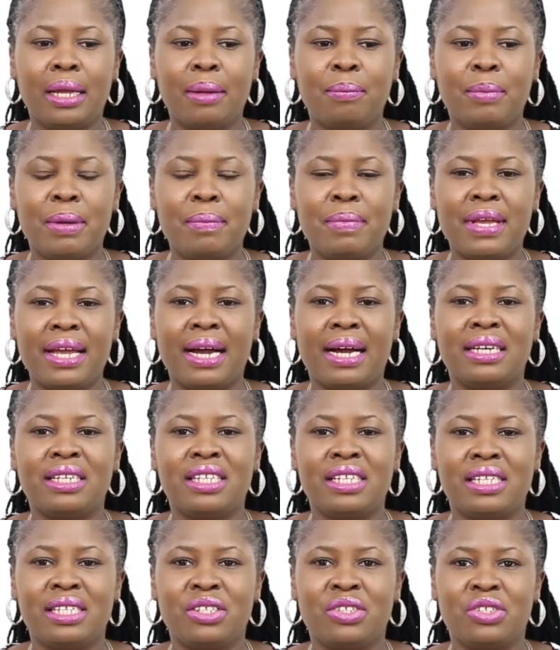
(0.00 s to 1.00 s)
Maybe an
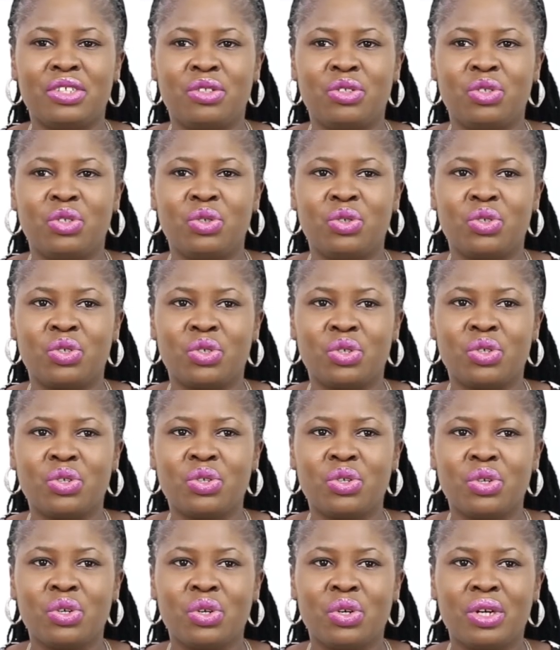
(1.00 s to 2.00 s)

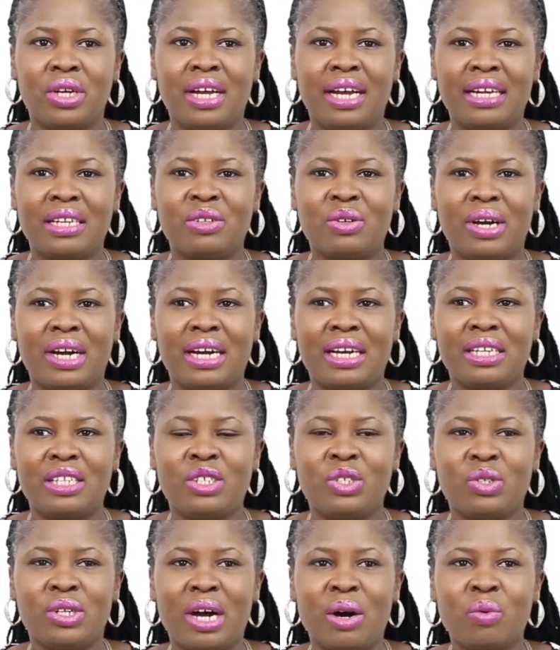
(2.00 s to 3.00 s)
institution,
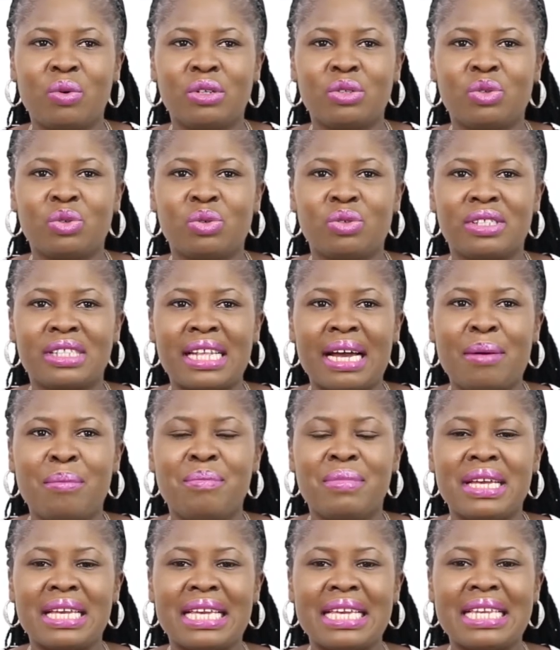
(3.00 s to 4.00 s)
you now want to start
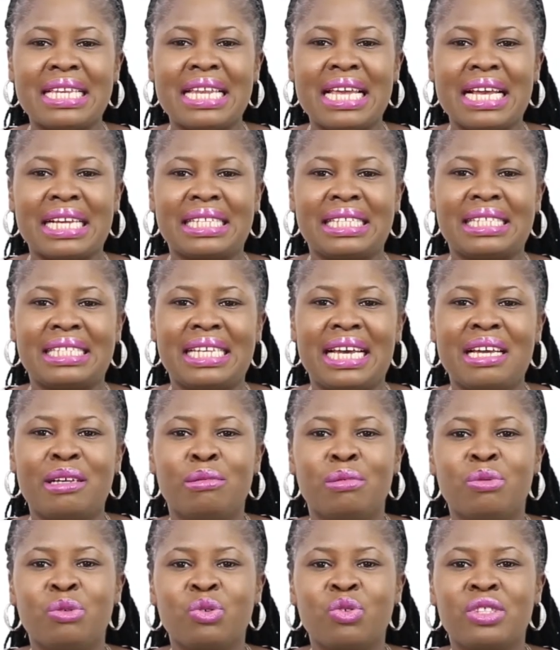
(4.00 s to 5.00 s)
making exercise
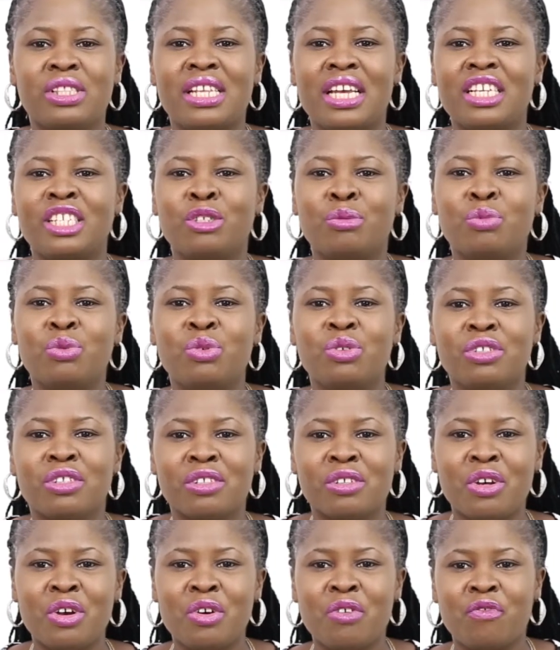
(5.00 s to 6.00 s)
books,
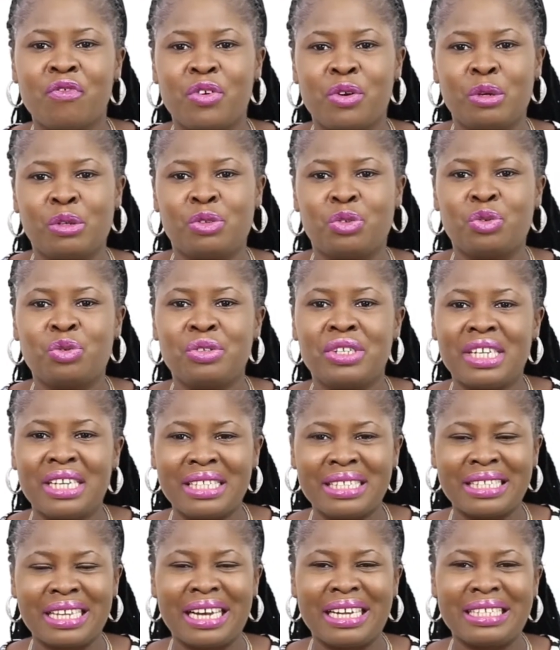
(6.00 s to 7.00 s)
textbooks for your
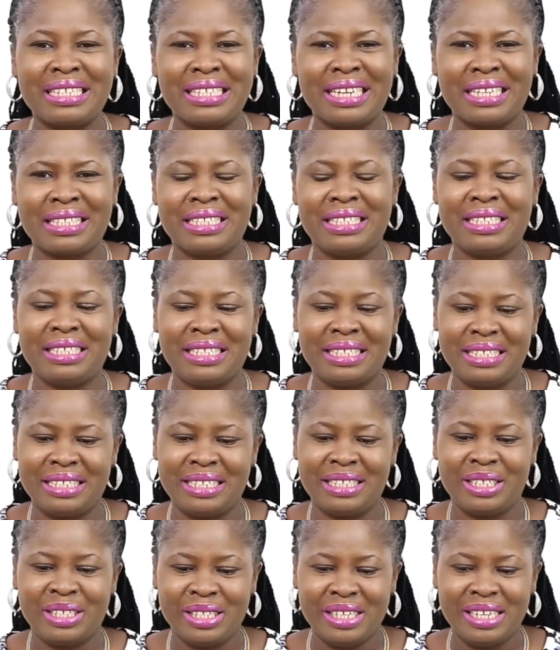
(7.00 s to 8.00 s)
student, and that is